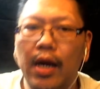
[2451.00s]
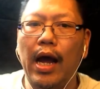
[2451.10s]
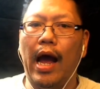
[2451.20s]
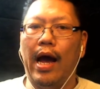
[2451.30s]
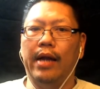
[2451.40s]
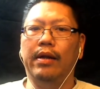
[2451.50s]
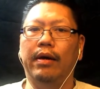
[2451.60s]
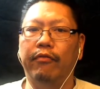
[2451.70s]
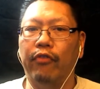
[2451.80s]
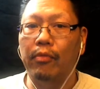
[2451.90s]

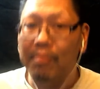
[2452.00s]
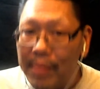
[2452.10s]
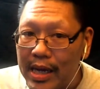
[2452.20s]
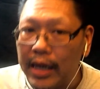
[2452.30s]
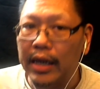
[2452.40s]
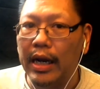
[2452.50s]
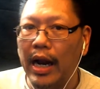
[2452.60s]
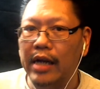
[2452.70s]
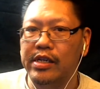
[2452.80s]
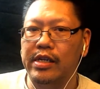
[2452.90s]
and for me, it
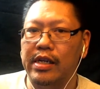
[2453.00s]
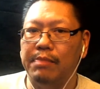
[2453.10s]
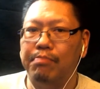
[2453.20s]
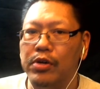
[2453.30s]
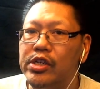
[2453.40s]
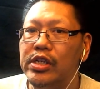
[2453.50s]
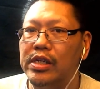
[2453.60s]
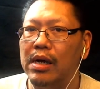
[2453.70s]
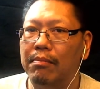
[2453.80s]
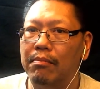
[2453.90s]
actually
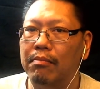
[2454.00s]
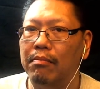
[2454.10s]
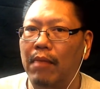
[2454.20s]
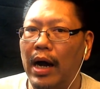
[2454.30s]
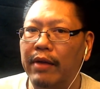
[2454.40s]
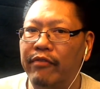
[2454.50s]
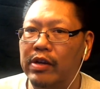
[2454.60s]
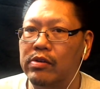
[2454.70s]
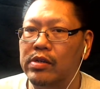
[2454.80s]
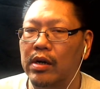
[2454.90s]
pushes up my
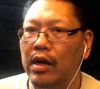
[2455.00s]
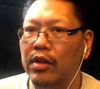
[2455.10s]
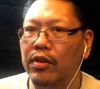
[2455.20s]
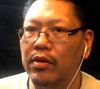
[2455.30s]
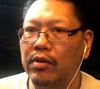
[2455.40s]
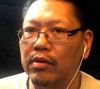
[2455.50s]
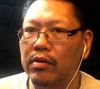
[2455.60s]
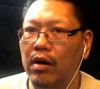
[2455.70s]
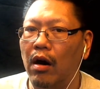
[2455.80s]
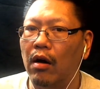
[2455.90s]
views on
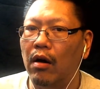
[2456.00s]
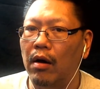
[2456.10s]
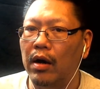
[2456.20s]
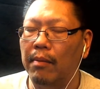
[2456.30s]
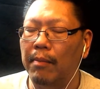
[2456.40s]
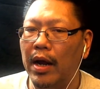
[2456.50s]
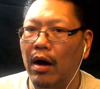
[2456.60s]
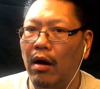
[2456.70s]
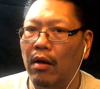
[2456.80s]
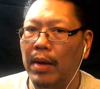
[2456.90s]
all my
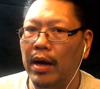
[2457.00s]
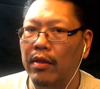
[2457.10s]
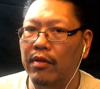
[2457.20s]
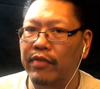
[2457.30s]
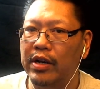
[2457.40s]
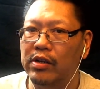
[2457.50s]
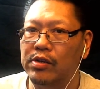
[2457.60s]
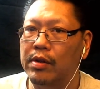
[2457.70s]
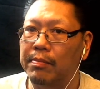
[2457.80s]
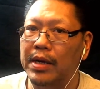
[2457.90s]
other videos,
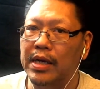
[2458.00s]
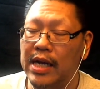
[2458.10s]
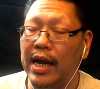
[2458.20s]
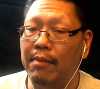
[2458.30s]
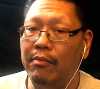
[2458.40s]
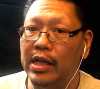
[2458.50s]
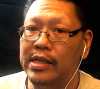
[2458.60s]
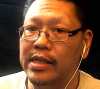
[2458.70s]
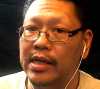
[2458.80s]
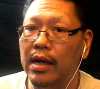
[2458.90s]
only because I am
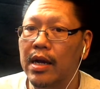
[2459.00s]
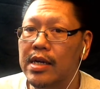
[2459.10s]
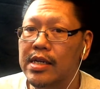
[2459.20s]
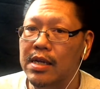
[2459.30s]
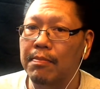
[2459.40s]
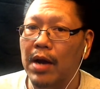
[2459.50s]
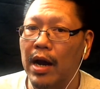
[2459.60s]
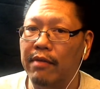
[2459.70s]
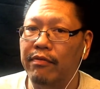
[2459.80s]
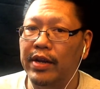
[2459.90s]
releasing some
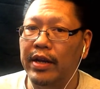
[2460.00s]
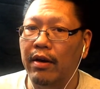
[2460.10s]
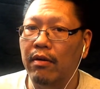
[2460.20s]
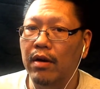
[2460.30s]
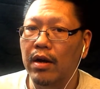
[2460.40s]
kind of video.